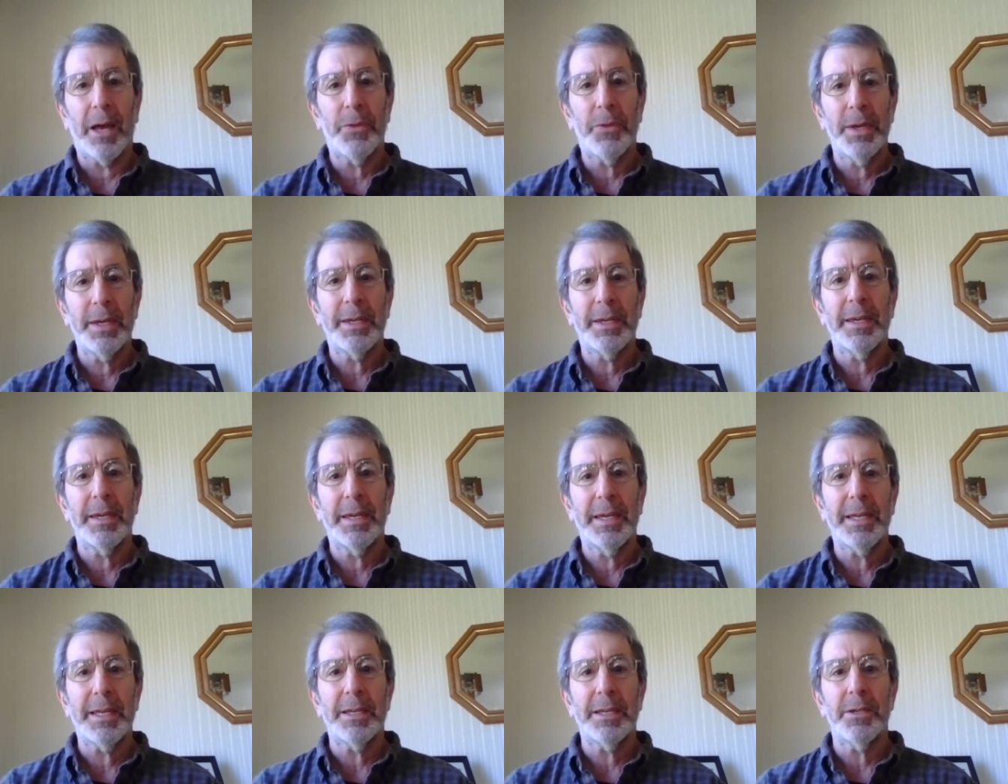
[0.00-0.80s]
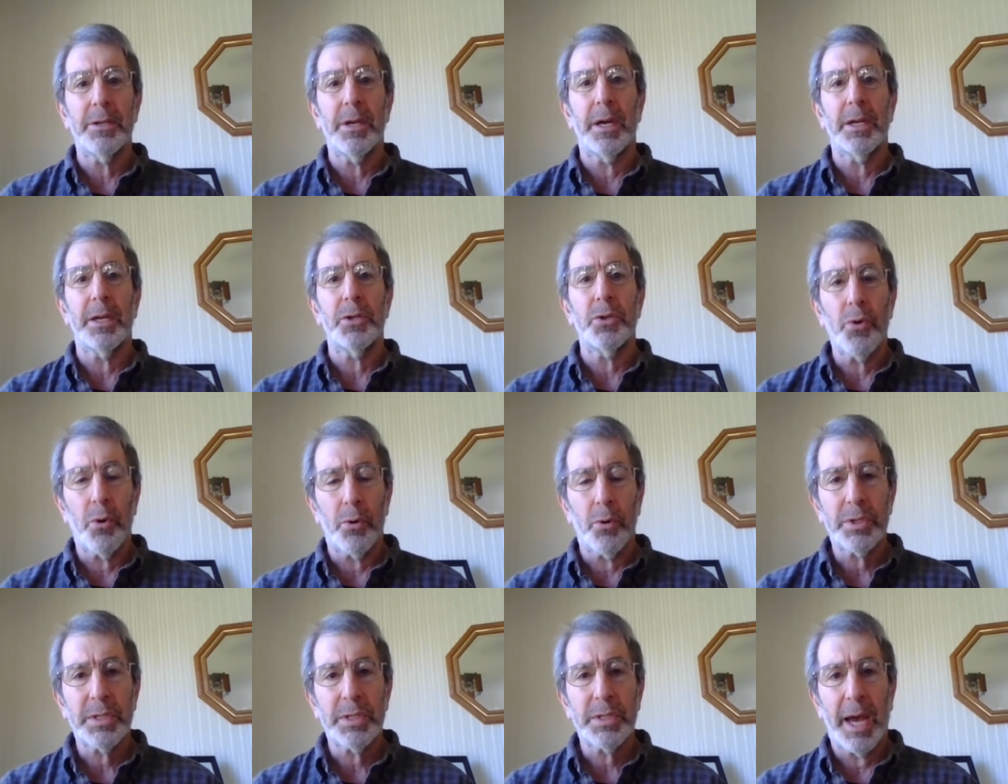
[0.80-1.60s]
think, in
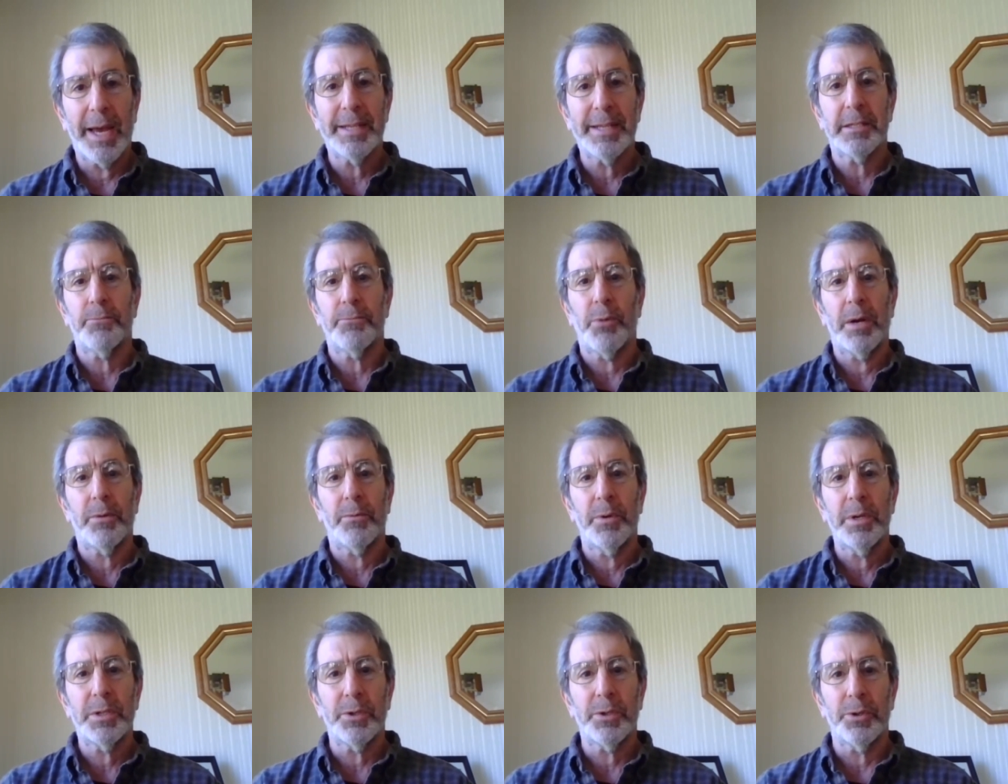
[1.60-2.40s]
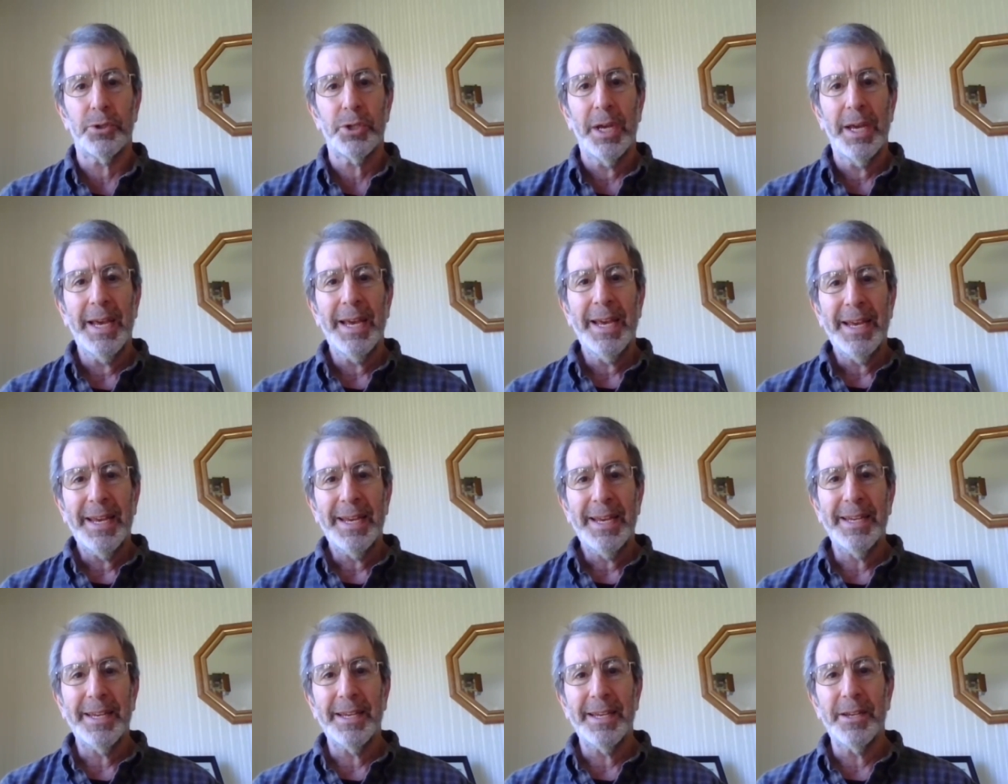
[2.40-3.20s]
neuroscience and brain research
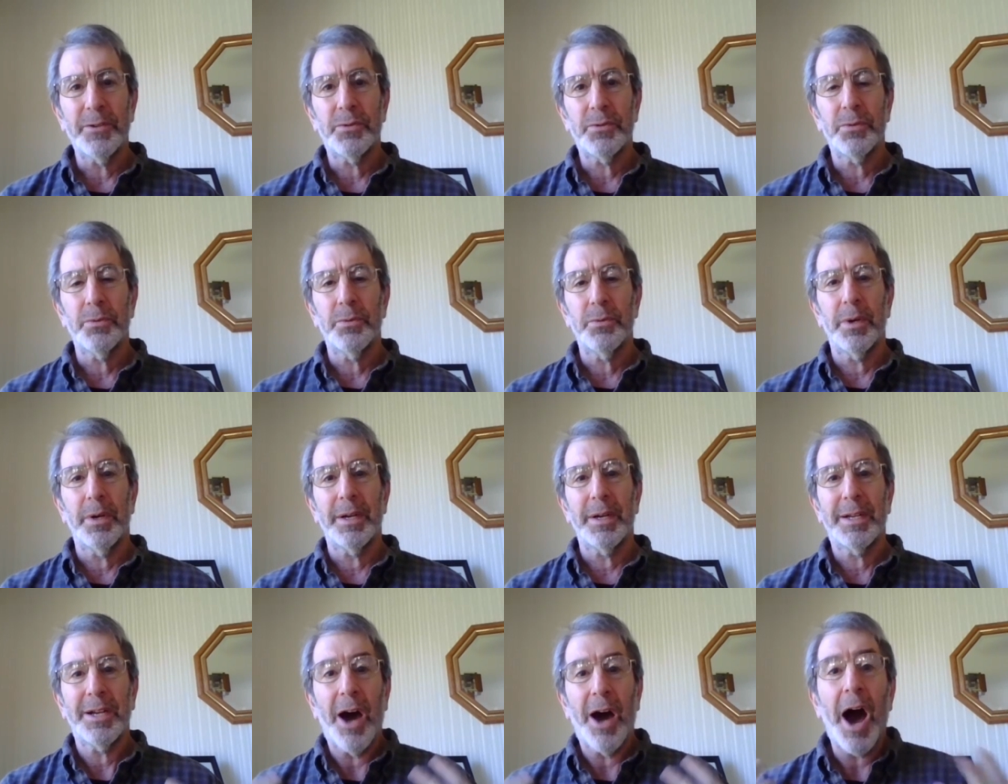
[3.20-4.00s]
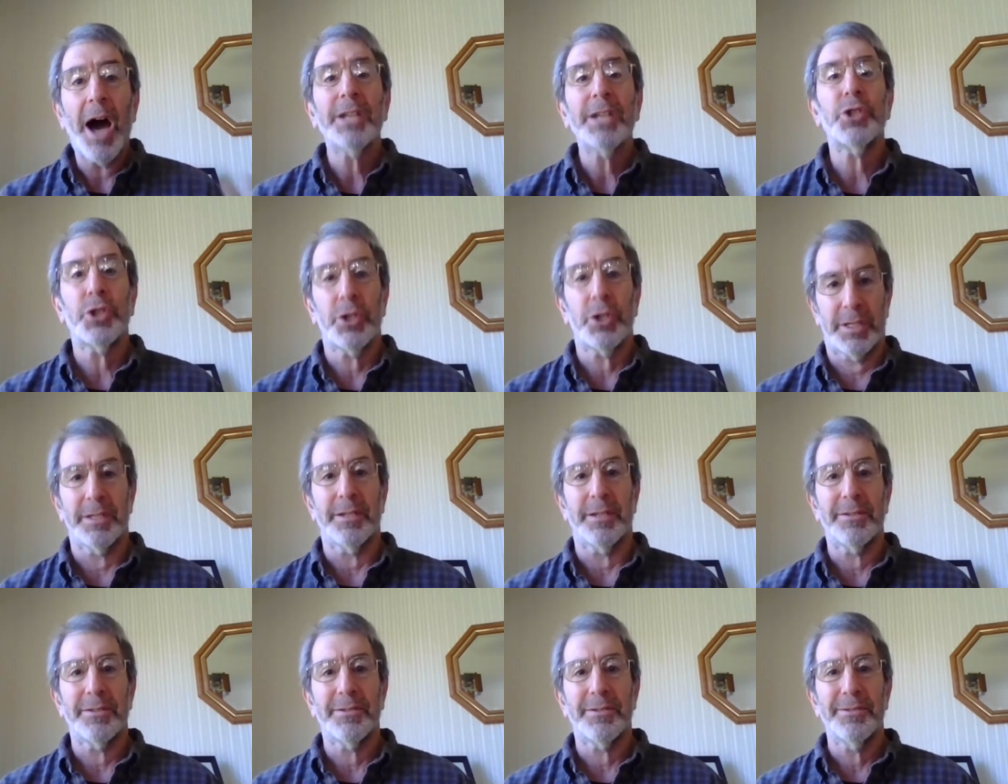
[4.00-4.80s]
is
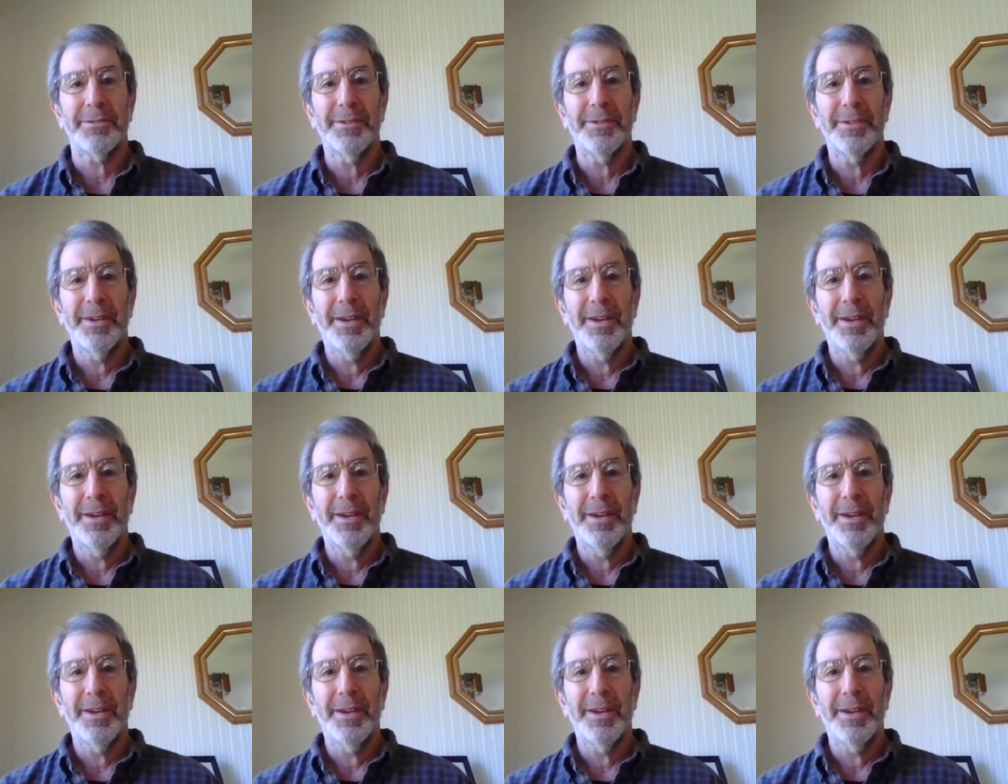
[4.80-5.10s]
consciousness.